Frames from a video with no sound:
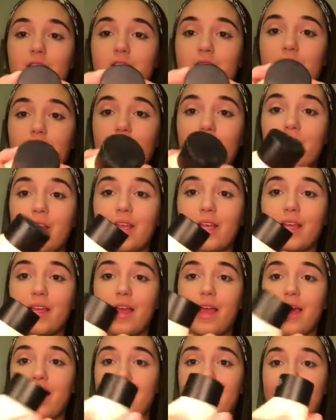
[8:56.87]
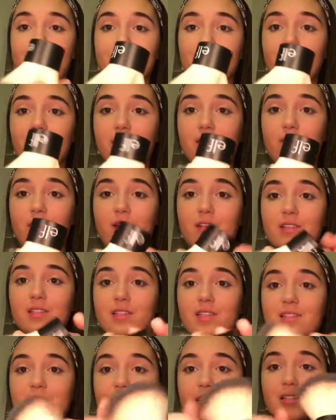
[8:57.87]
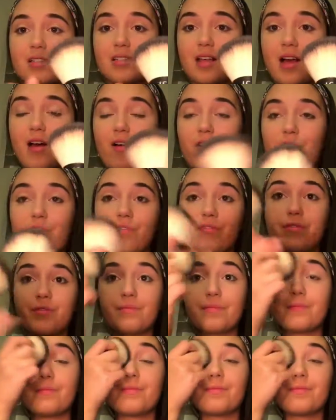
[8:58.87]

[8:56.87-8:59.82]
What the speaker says: So, like, I can't tell you. All it says is e.l.f.